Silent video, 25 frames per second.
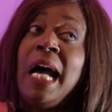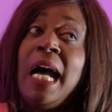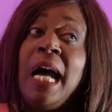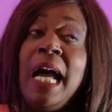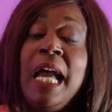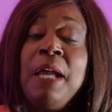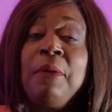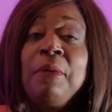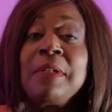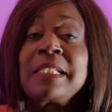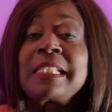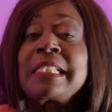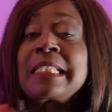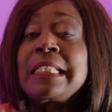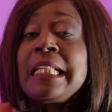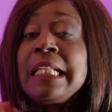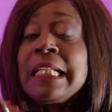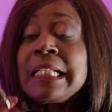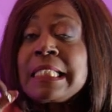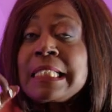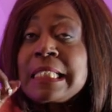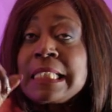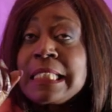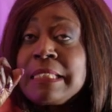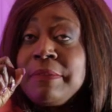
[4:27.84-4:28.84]
I was
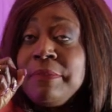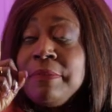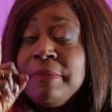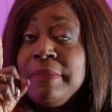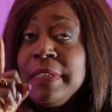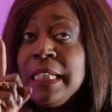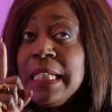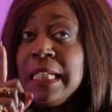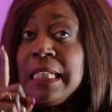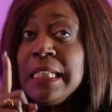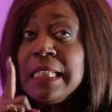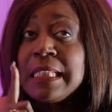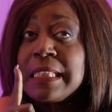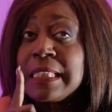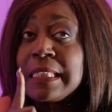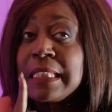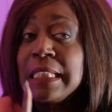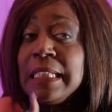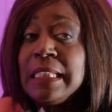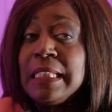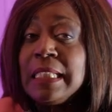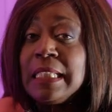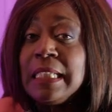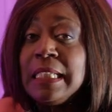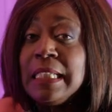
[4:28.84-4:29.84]
really
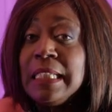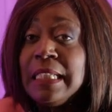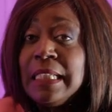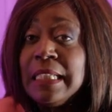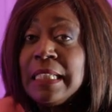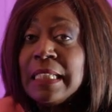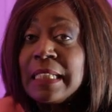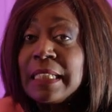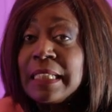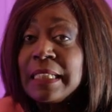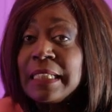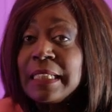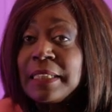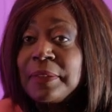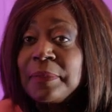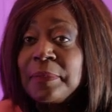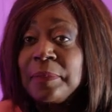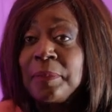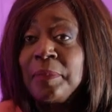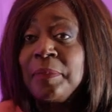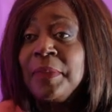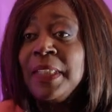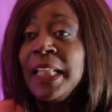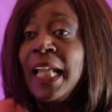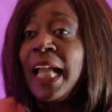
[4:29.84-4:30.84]
skinny.
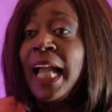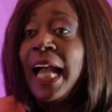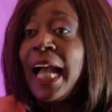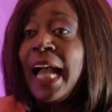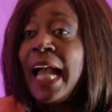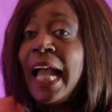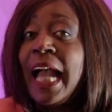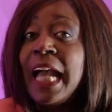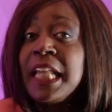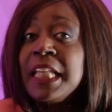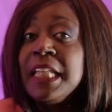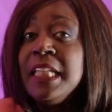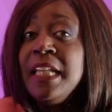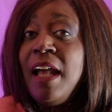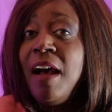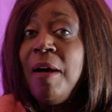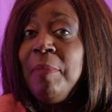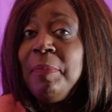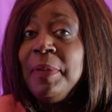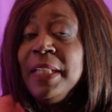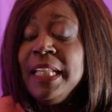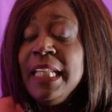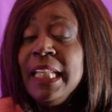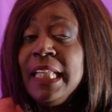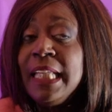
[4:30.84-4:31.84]
I had
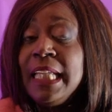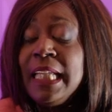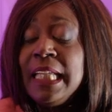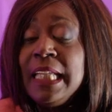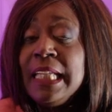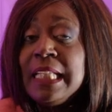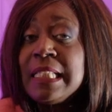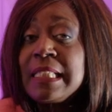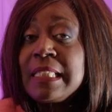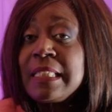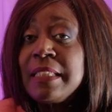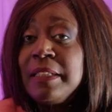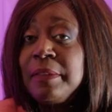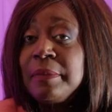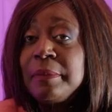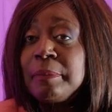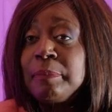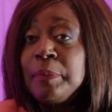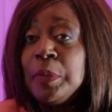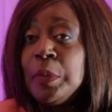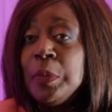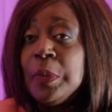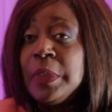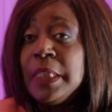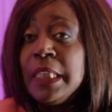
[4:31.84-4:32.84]
knobbly knees,
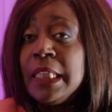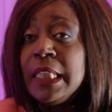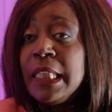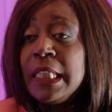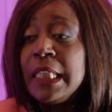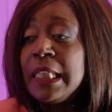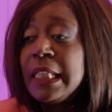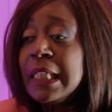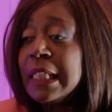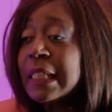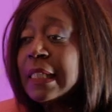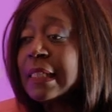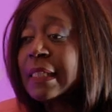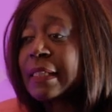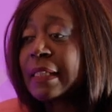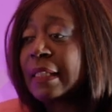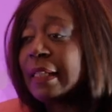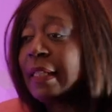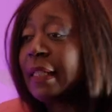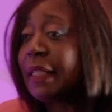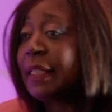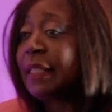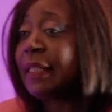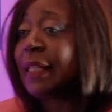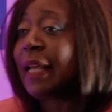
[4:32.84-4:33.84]
bony knees,
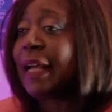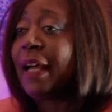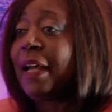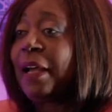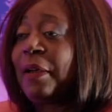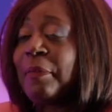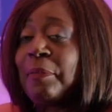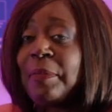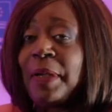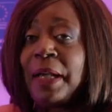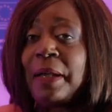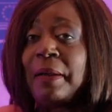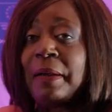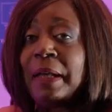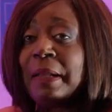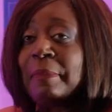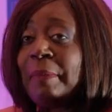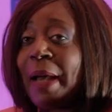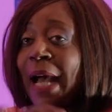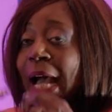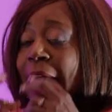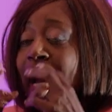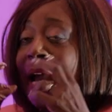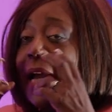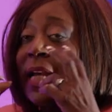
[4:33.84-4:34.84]
and
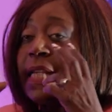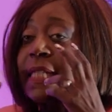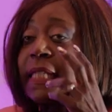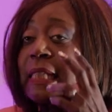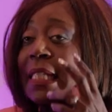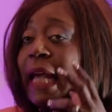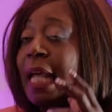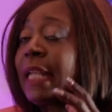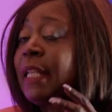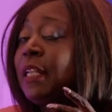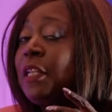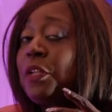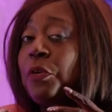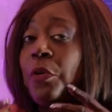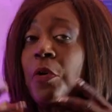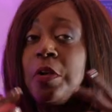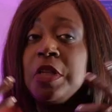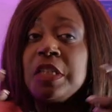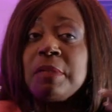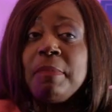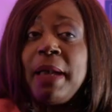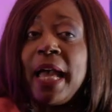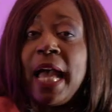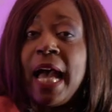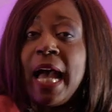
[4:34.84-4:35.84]
my eyes, I didn't grow
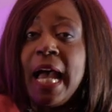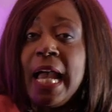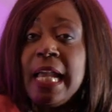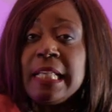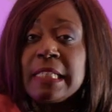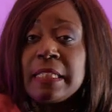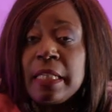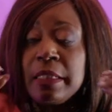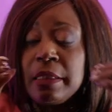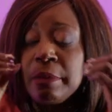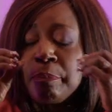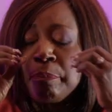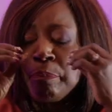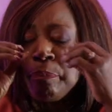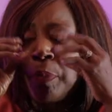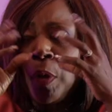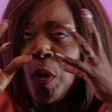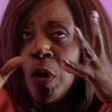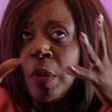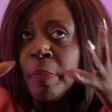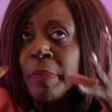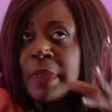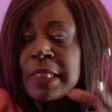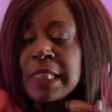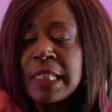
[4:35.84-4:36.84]
into my eyes, I had
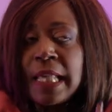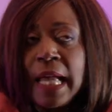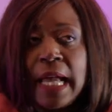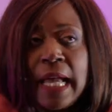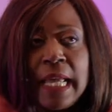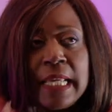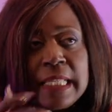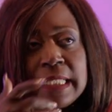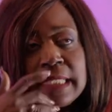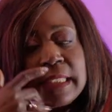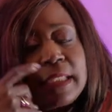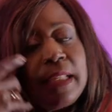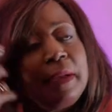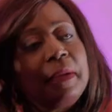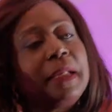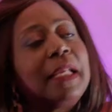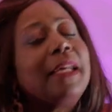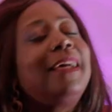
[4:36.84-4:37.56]
bulbous eyes.